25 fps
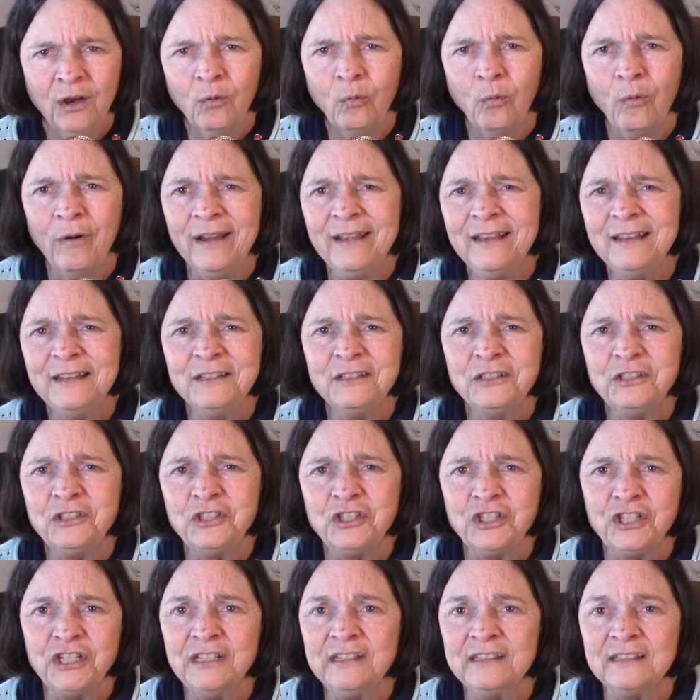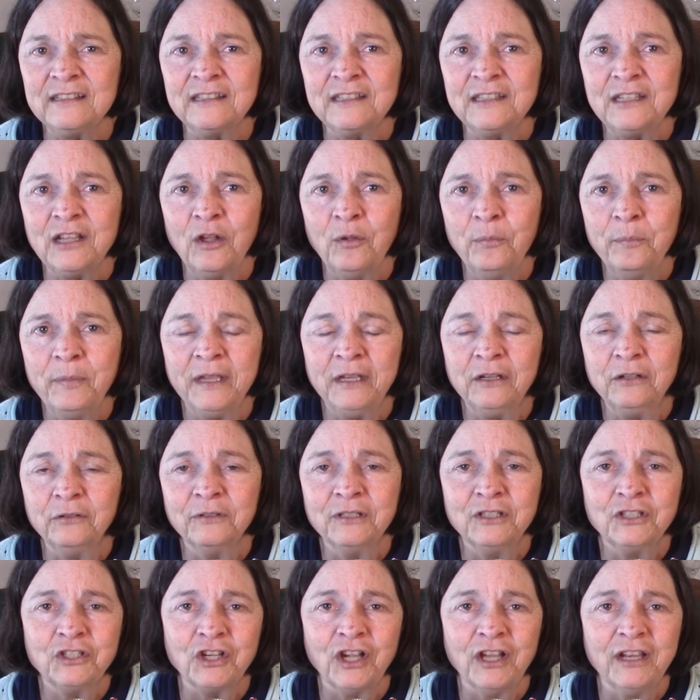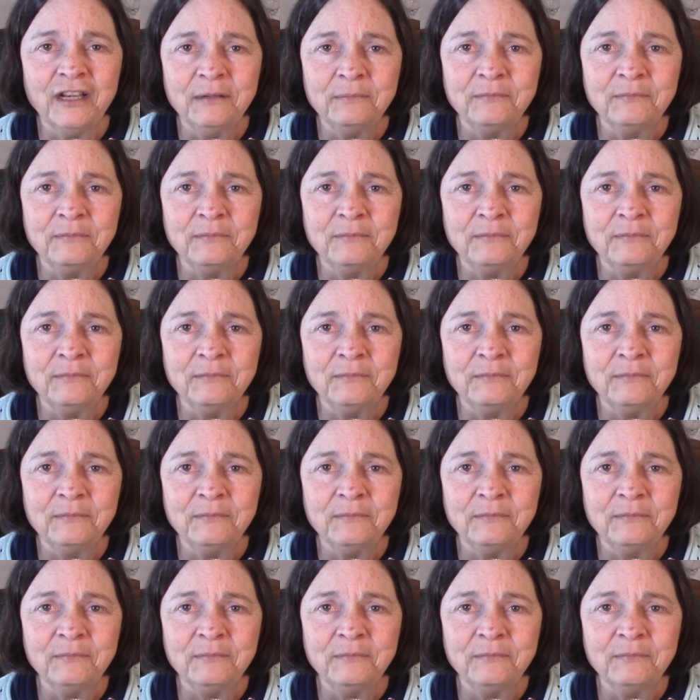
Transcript: Why didn't Jesus tell Peter and John